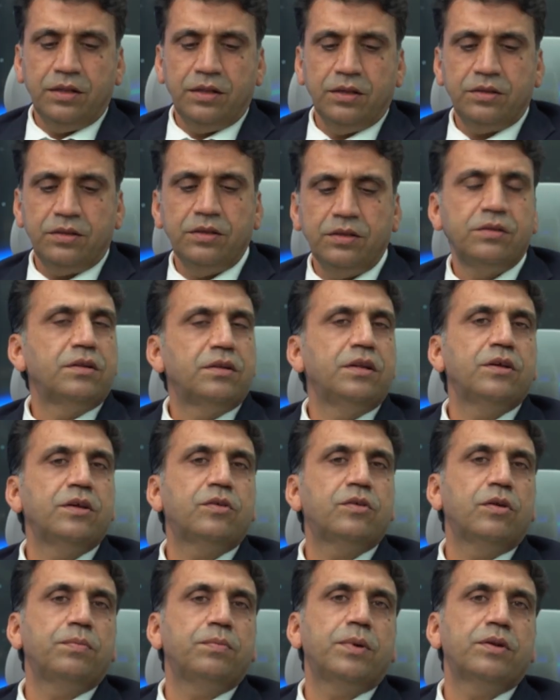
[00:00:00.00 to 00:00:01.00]
he's a natural
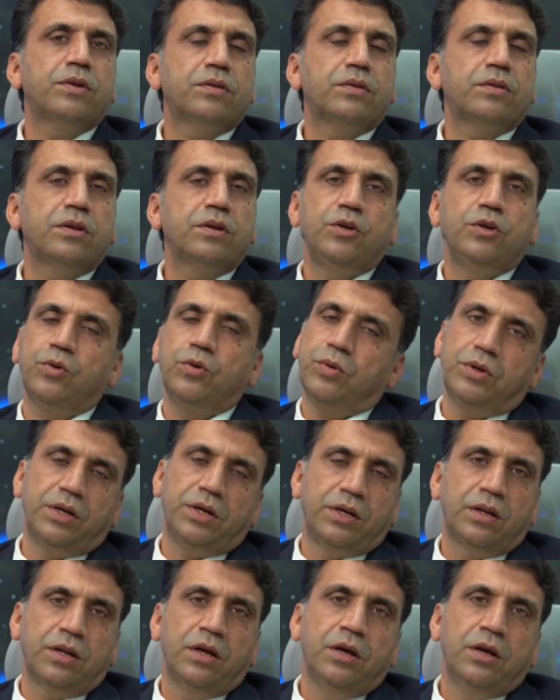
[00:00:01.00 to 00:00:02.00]
person, he don't need.
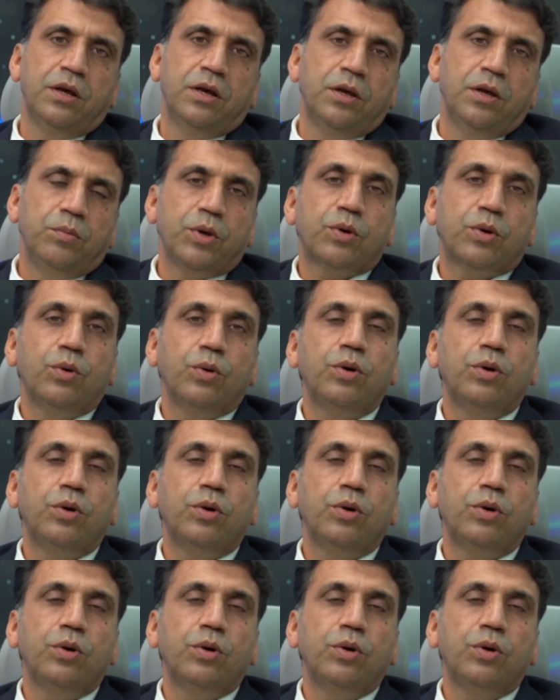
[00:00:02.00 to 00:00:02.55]
Because